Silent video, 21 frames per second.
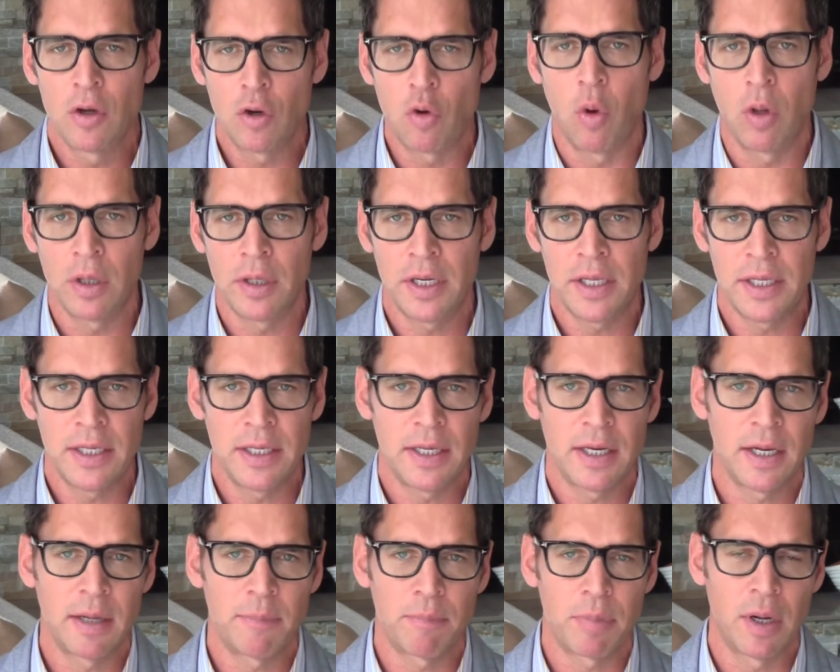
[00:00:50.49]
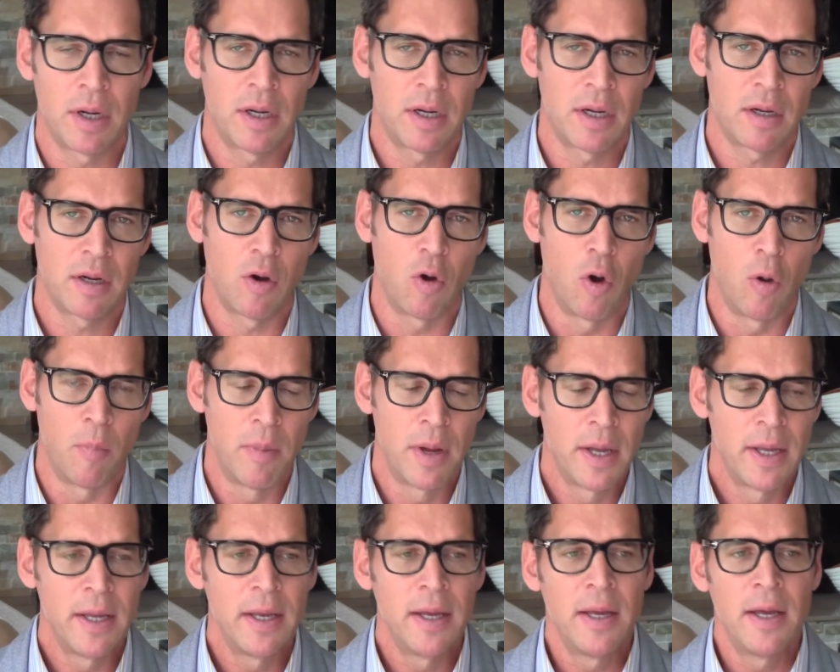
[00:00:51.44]
quality uh, uh,
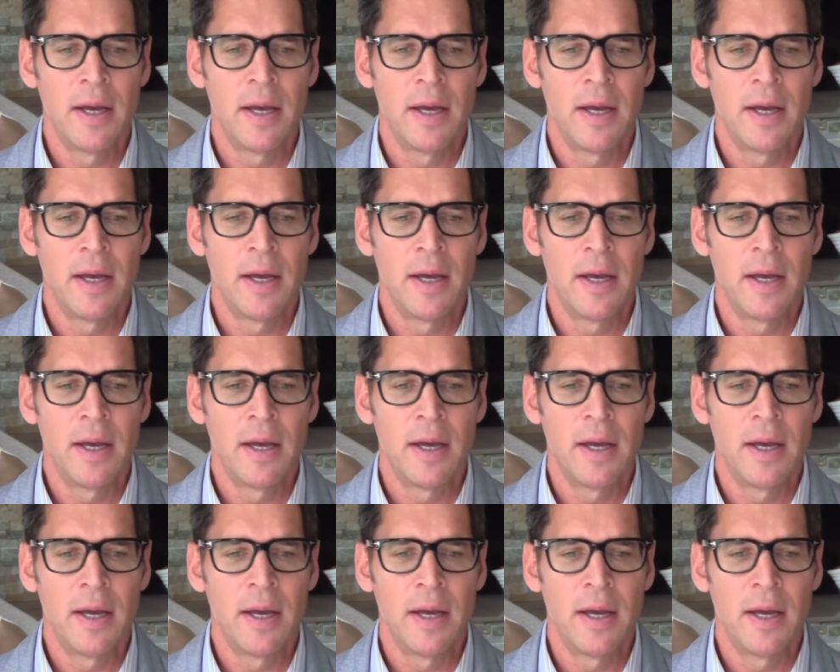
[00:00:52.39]
home.